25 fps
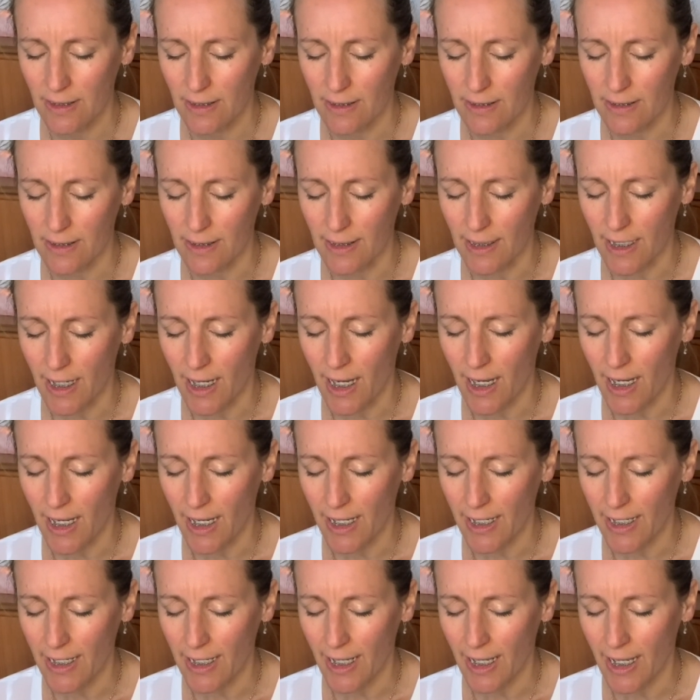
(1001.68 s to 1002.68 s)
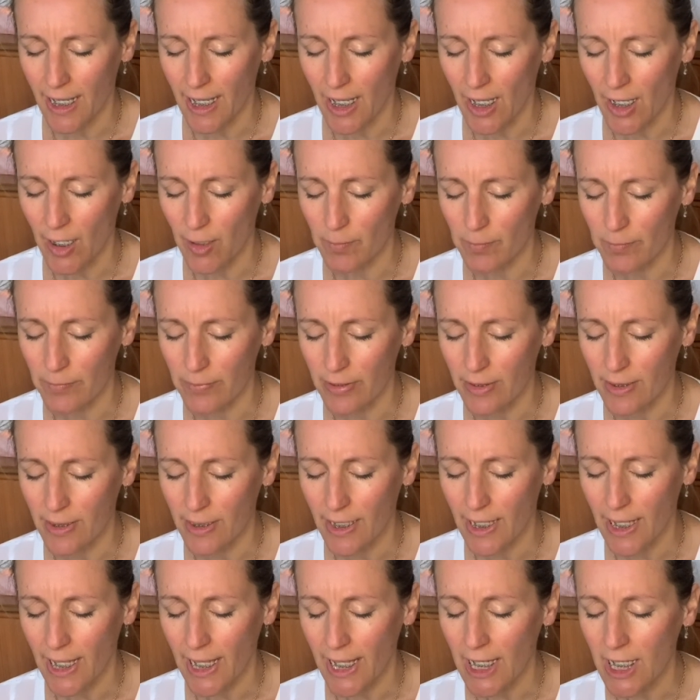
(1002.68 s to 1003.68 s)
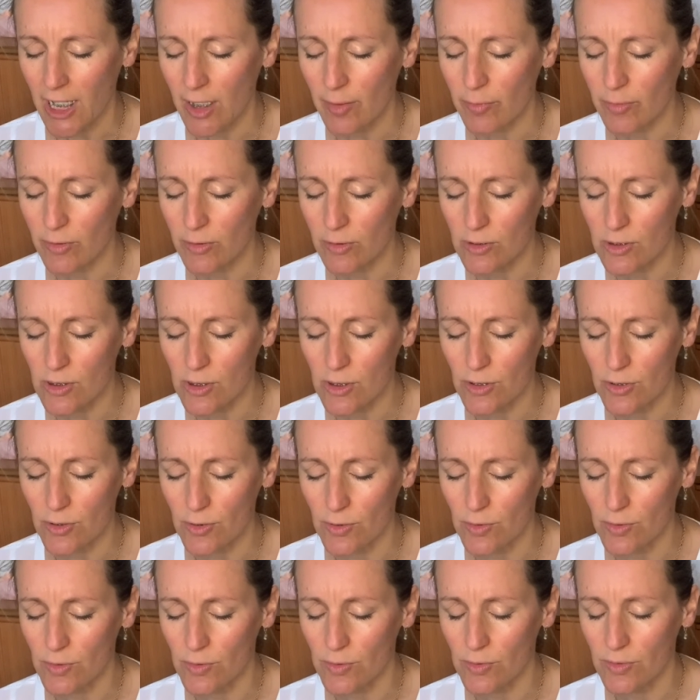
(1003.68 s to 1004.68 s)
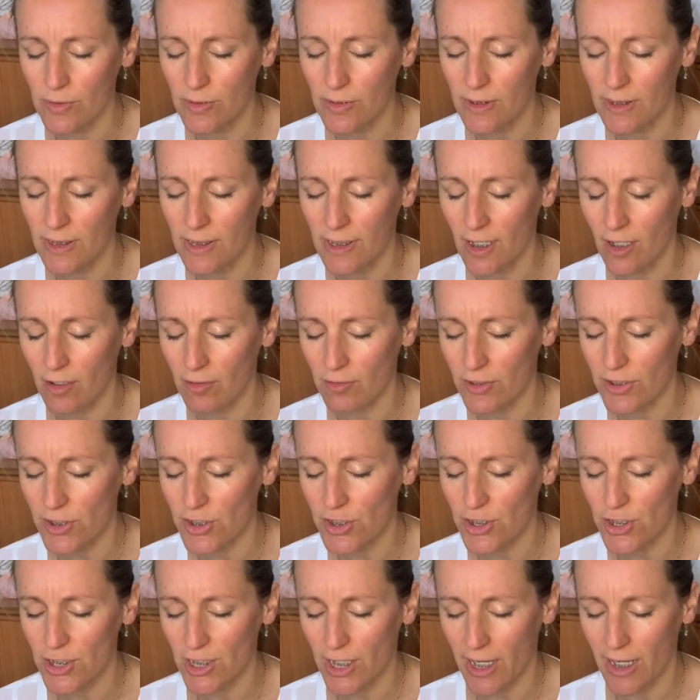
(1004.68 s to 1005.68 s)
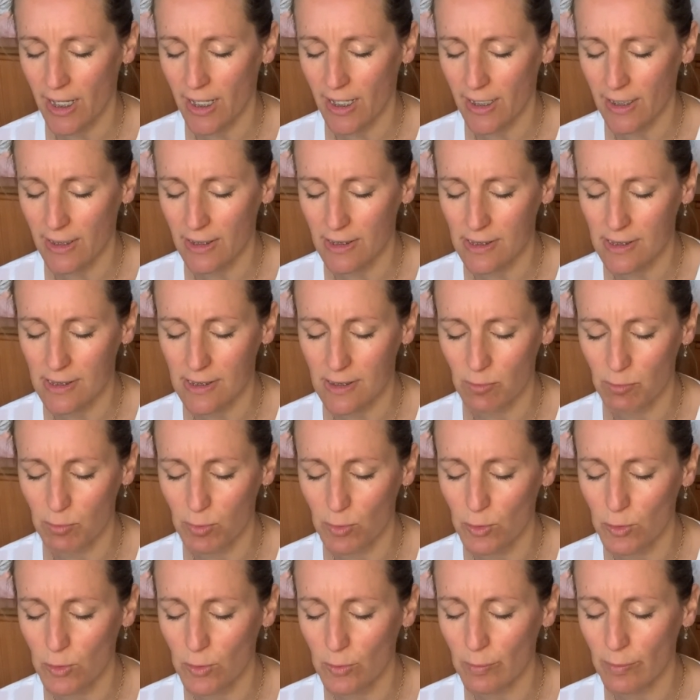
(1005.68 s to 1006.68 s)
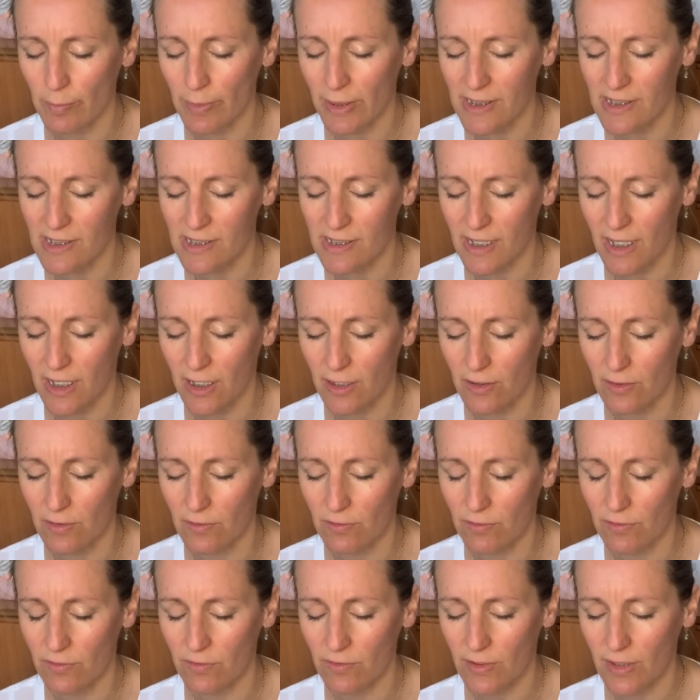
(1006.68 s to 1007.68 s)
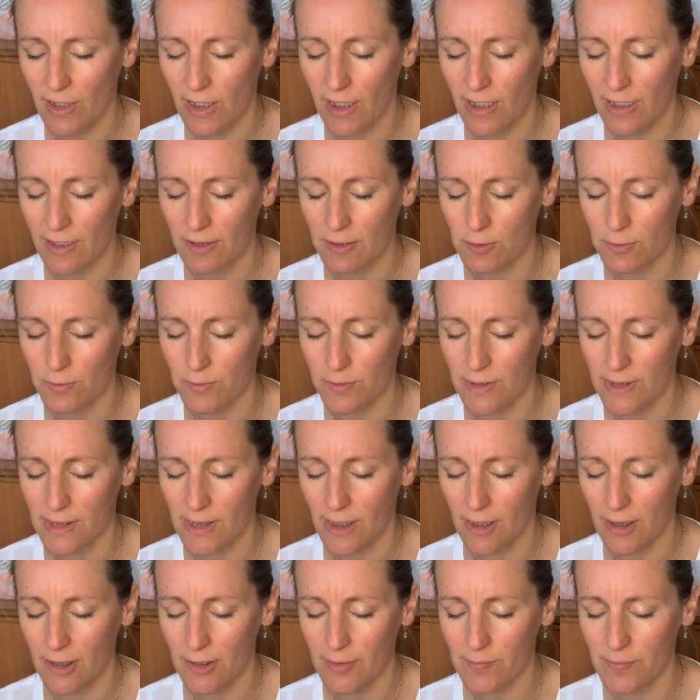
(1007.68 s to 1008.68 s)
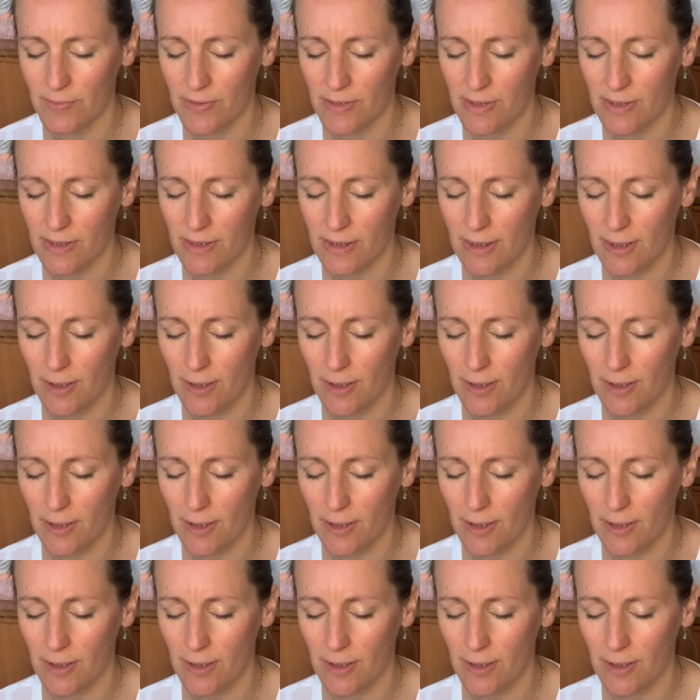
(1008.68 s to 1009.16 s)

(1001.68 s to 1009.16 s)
that I am able to nourish and support myself at all times.